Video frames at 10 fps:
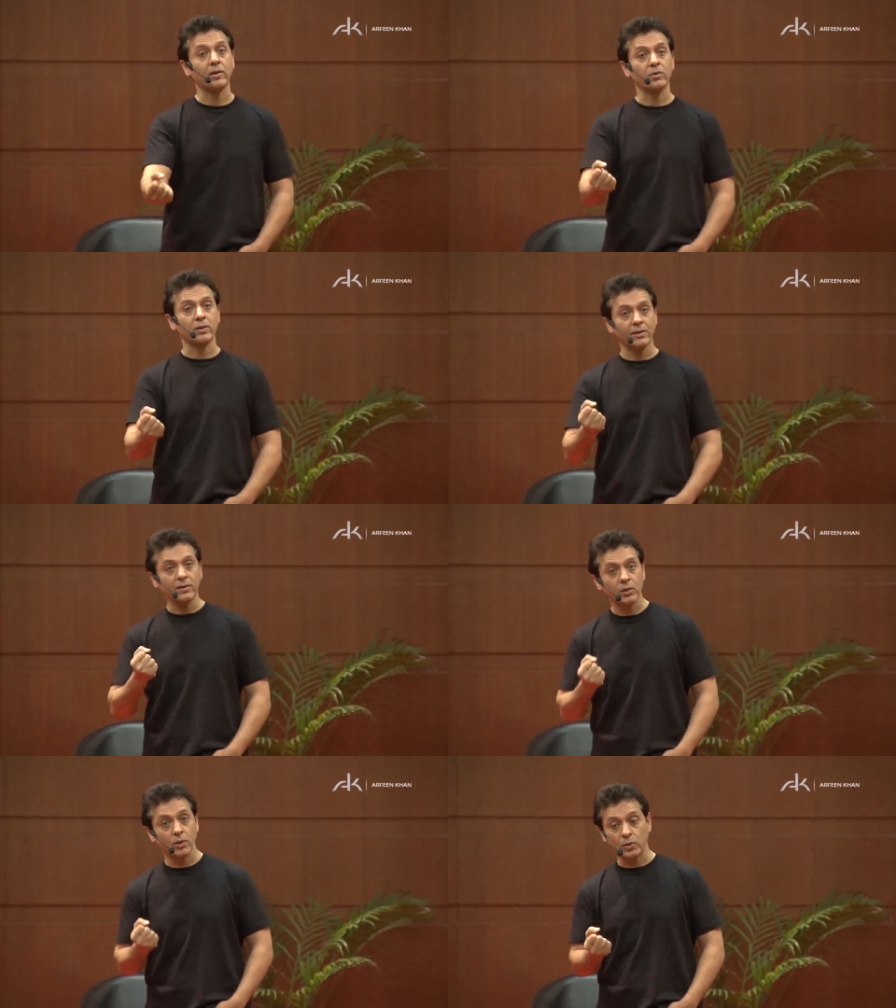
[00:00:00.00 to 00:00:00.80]
were
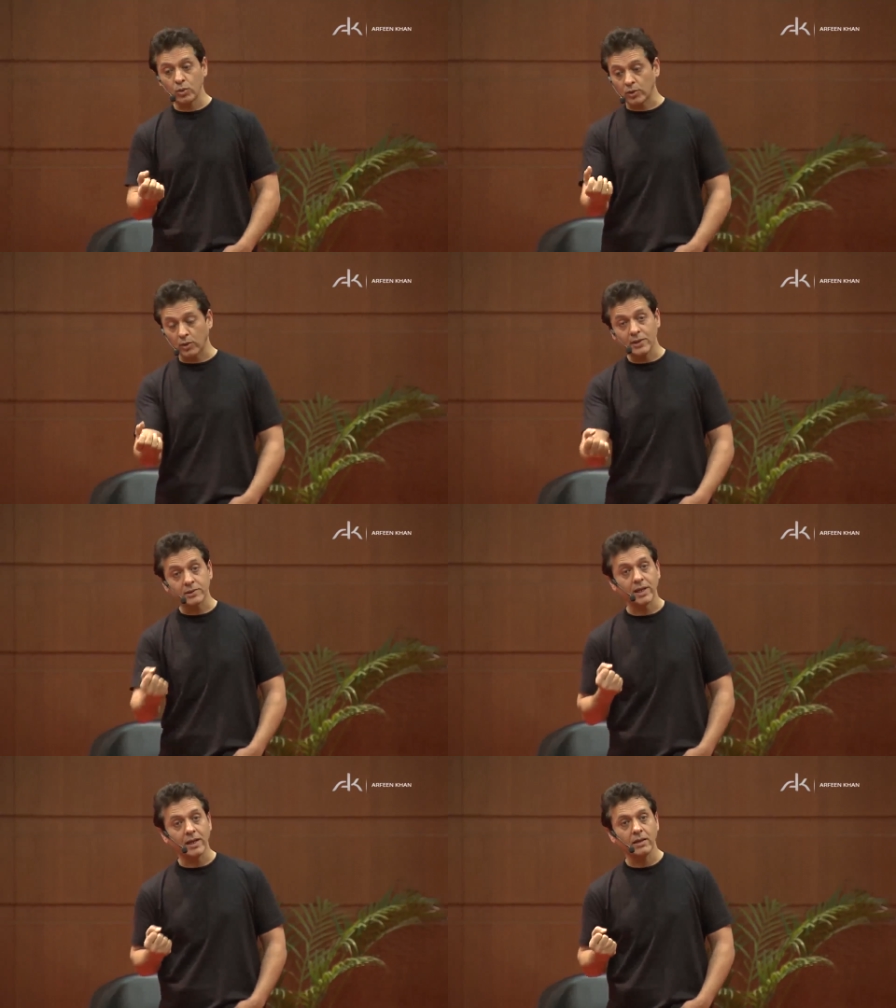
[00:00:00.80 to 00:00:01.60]
giving you and you
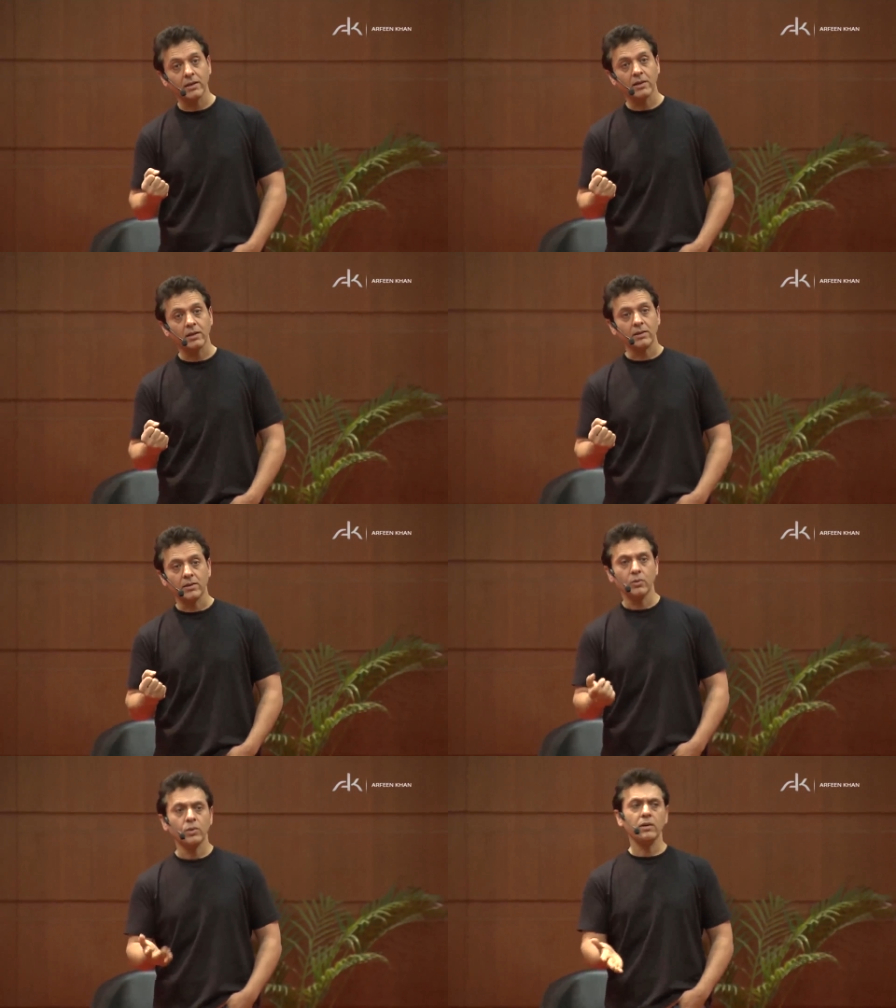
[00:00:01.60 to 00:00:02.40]
acknowledged that,
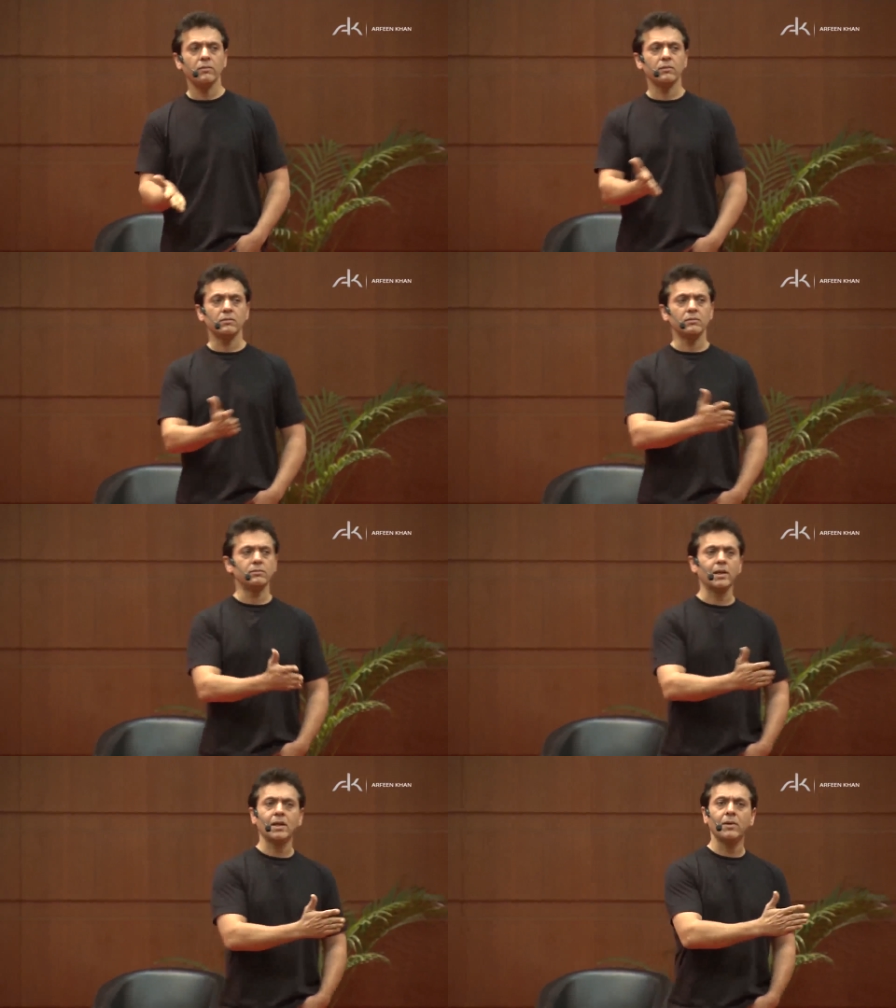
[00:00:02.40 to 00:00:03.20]
you wouldn't
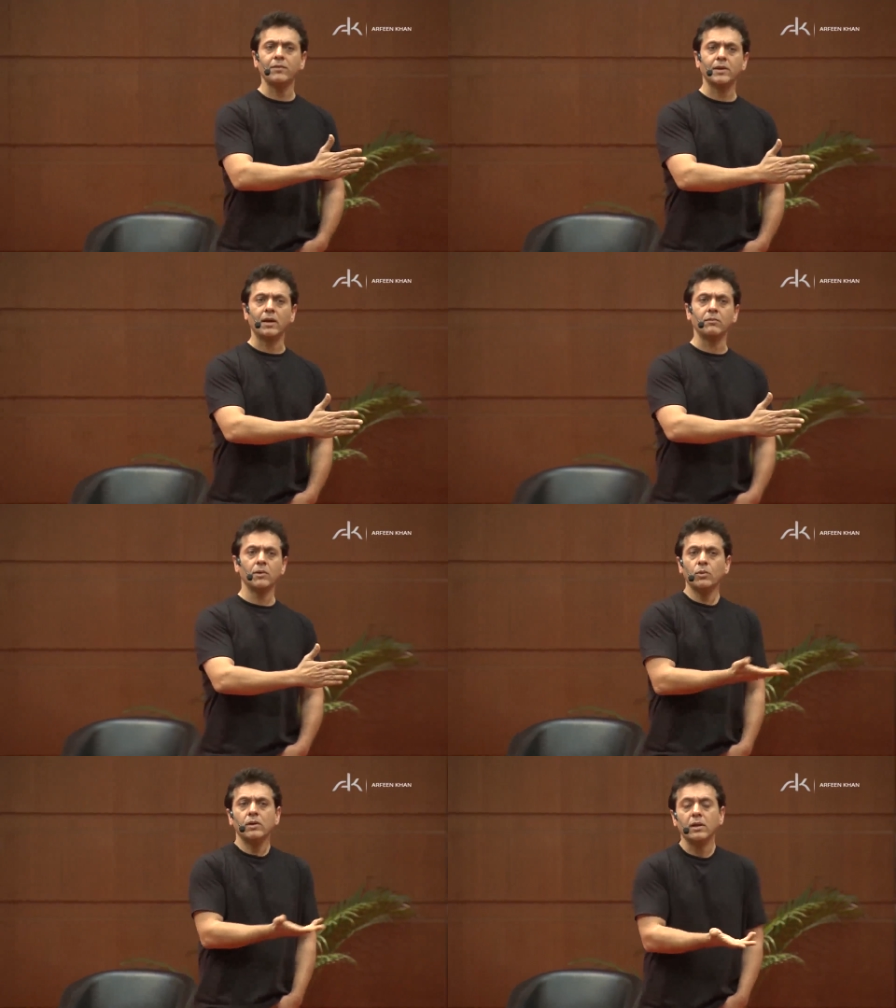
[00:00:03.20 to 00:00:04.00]
mess up every time.
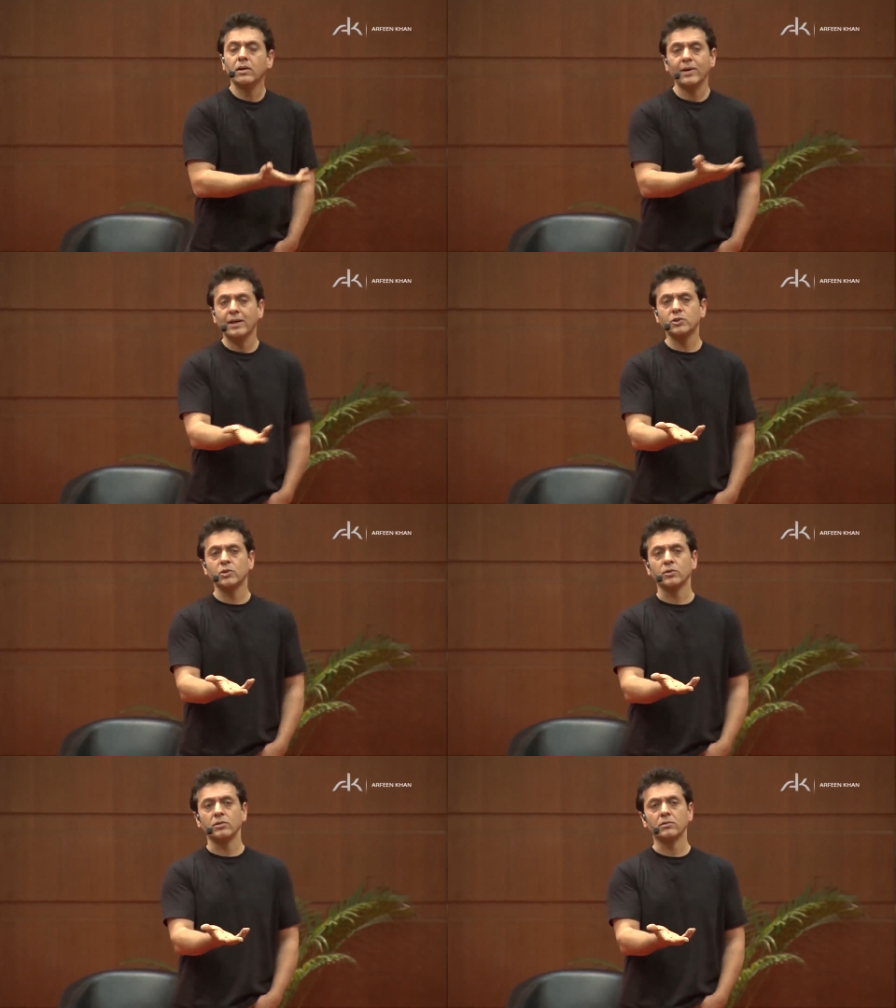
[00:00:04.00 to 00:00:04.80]
You wouldn't. It's
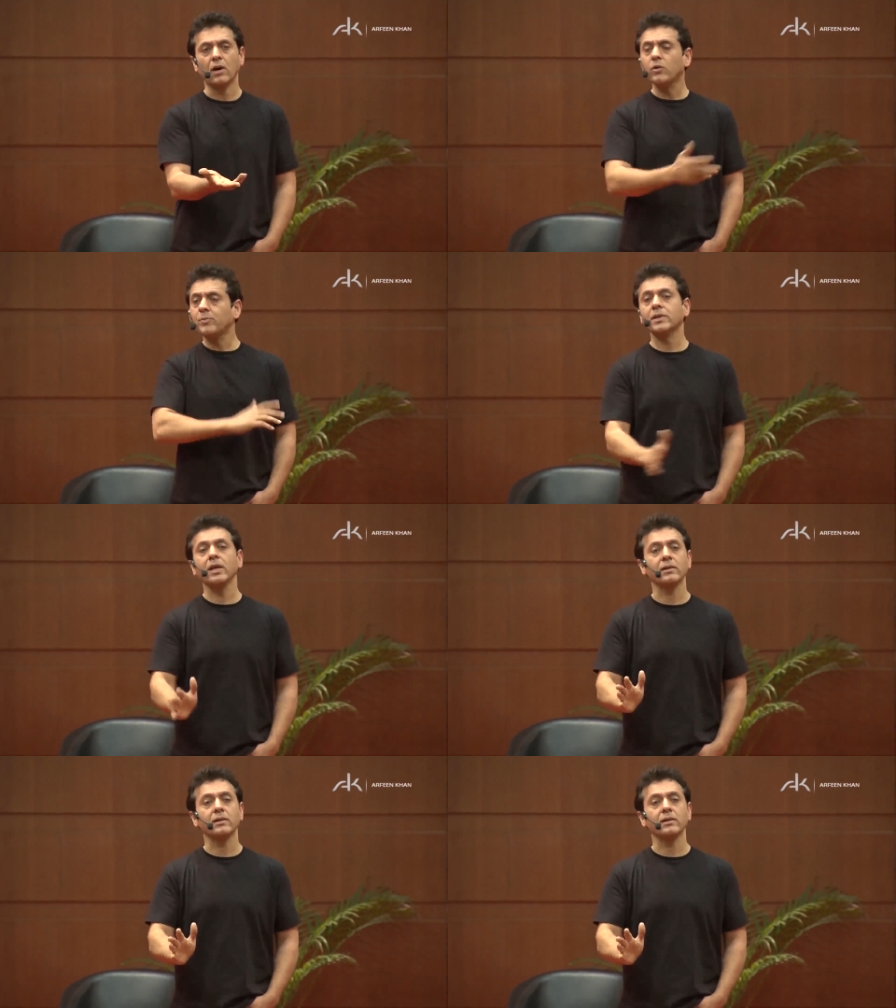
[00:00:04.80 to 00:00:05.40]
gratitude, 100%.